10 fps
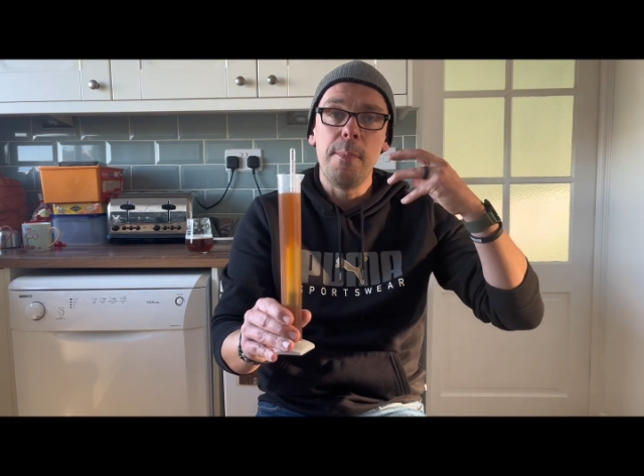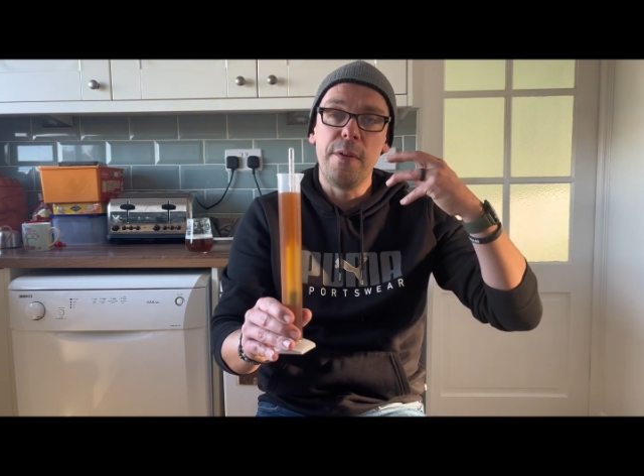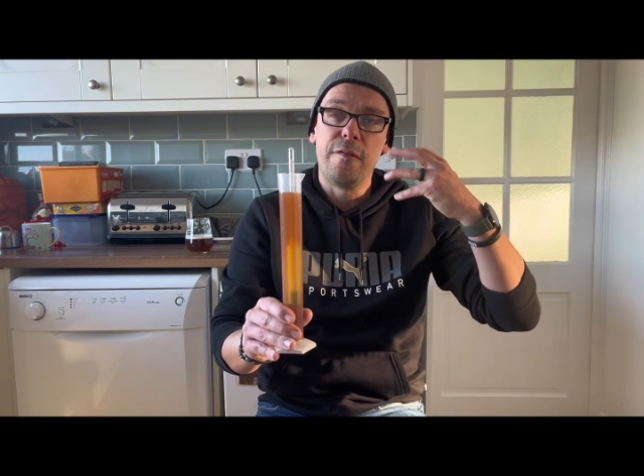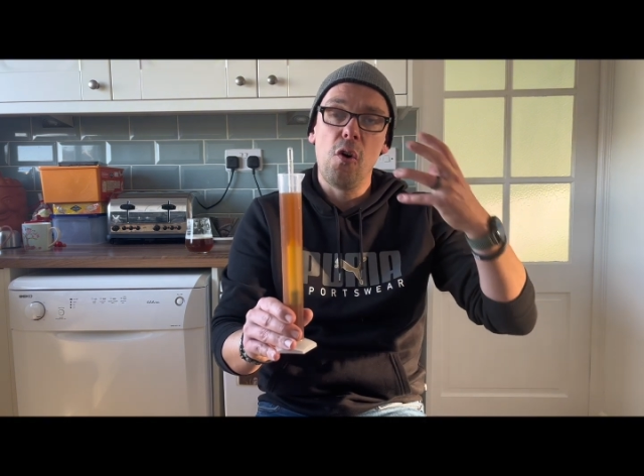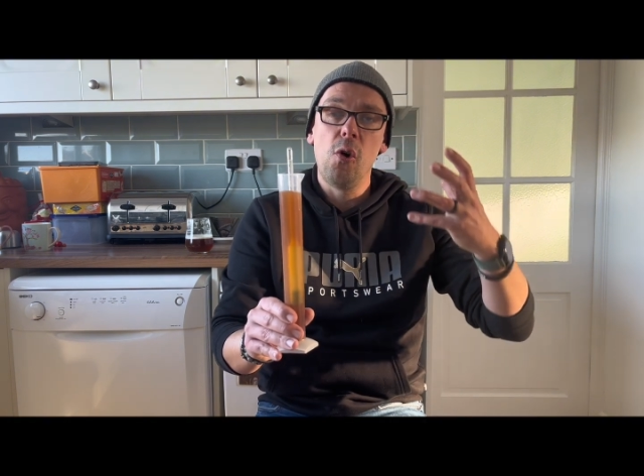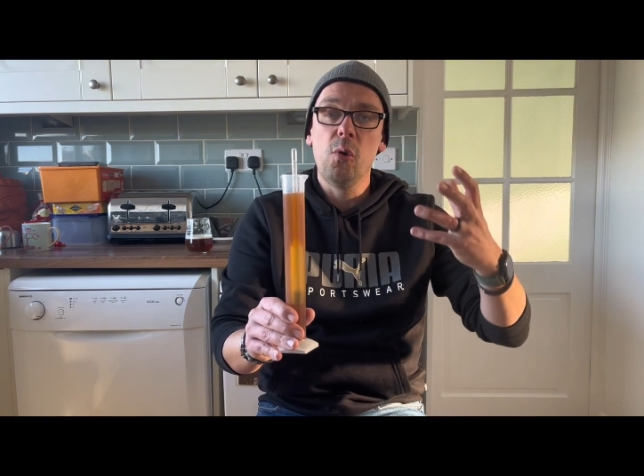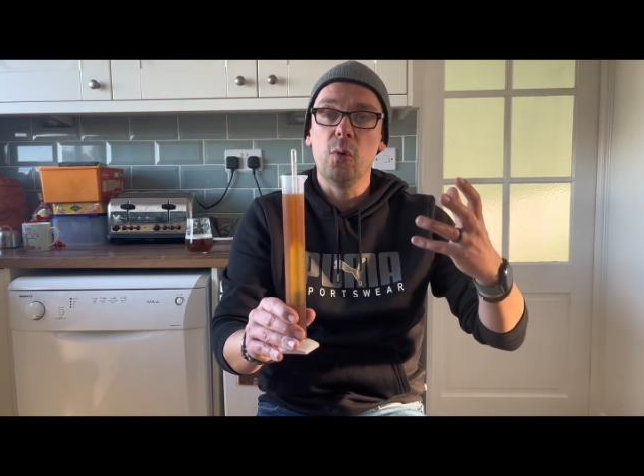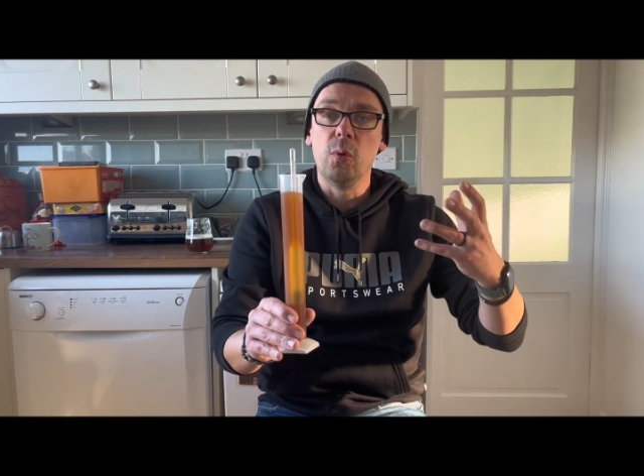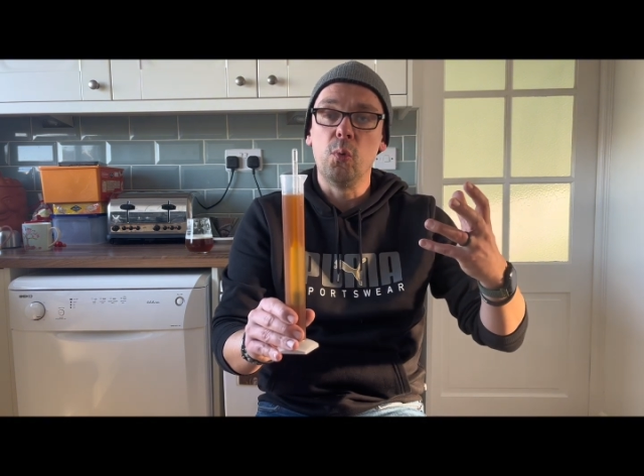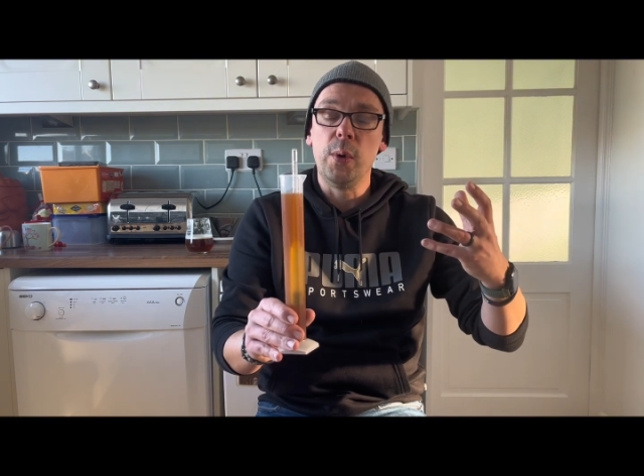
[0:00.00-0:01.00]
before
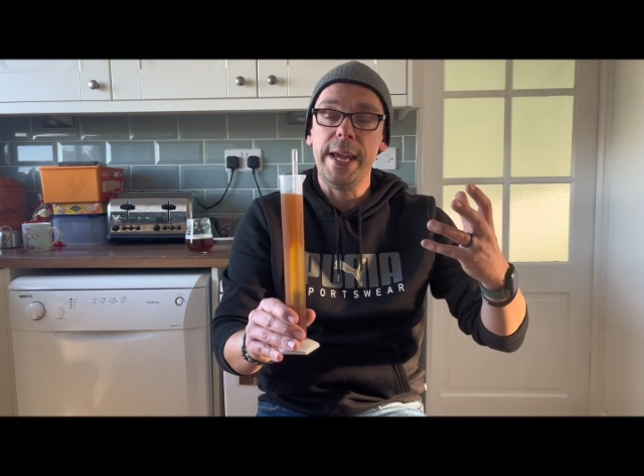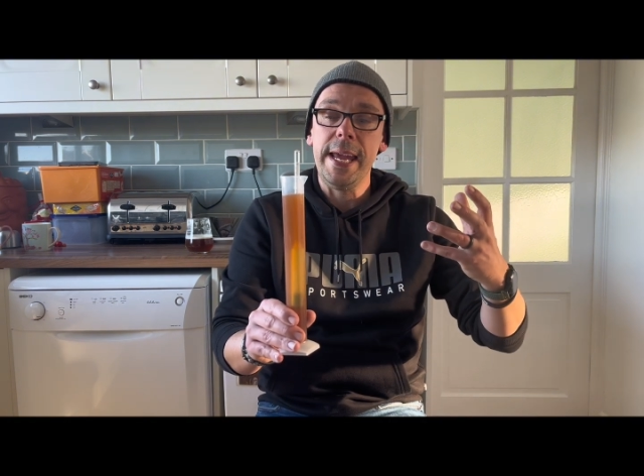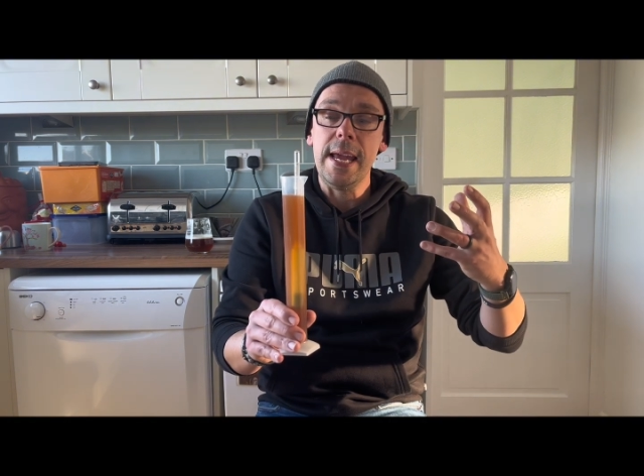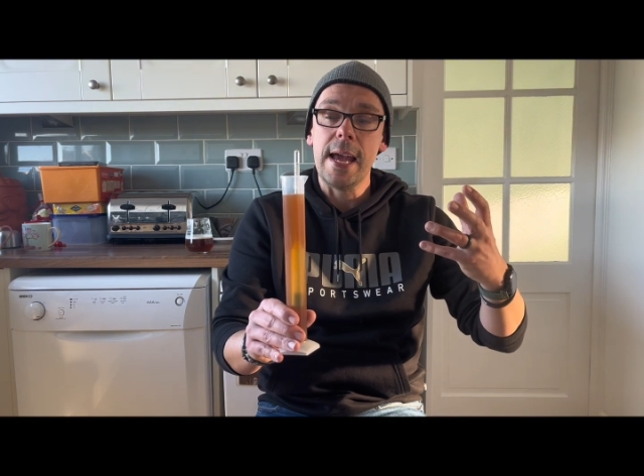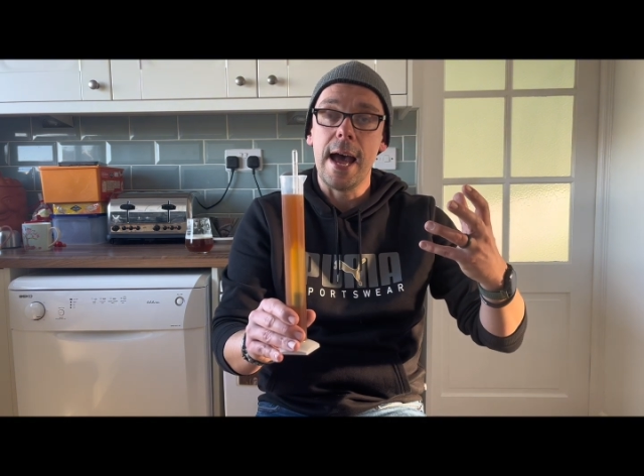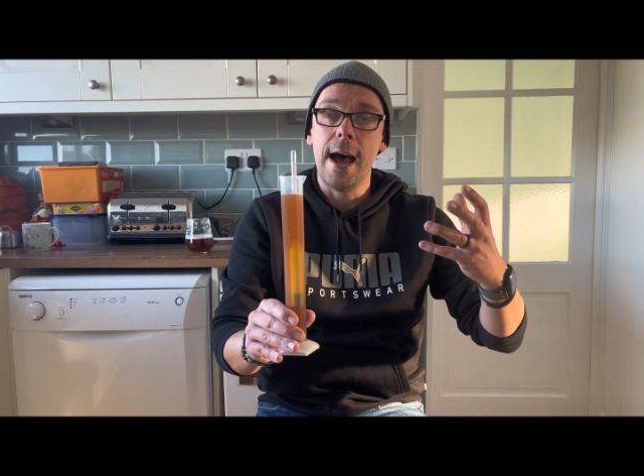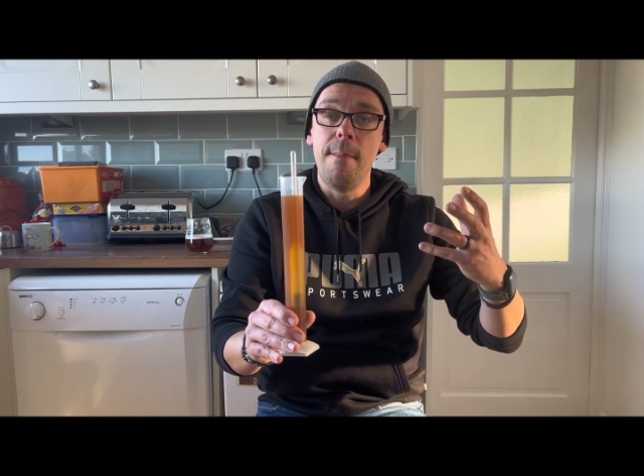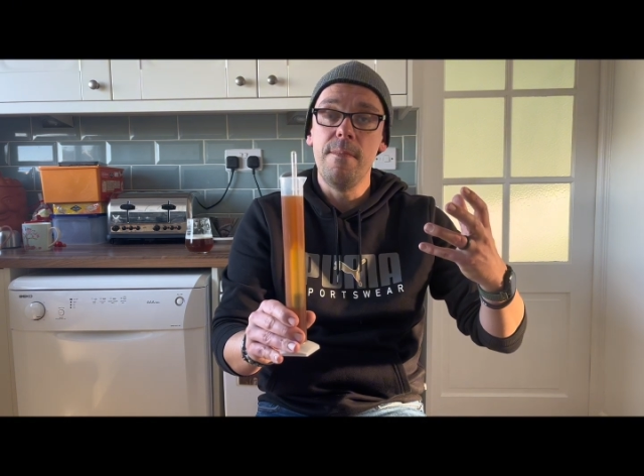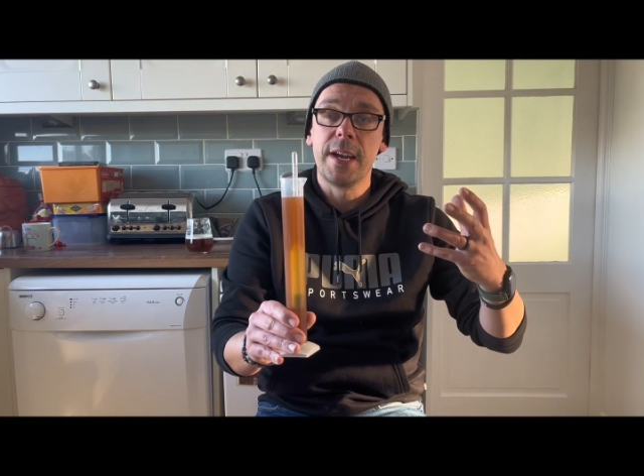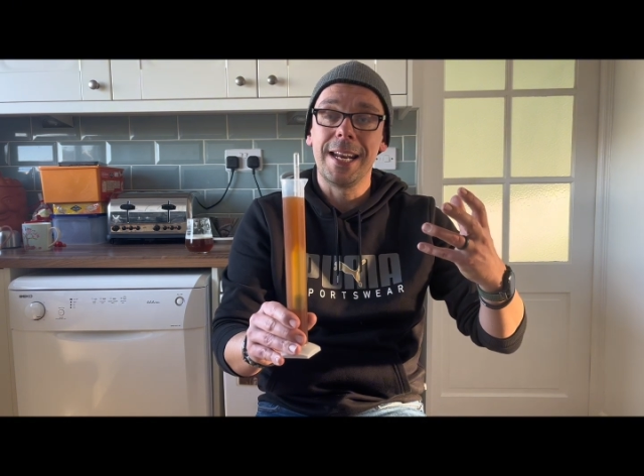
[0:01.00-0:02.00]
we
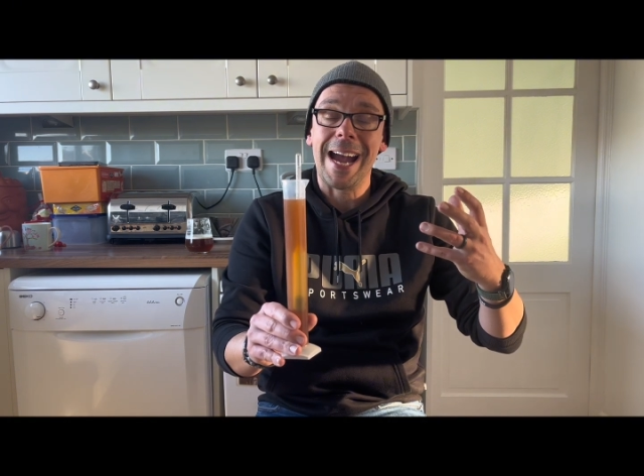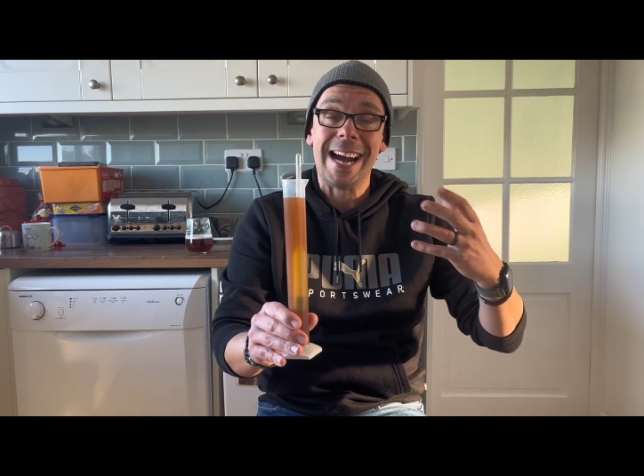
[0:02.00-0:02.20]
can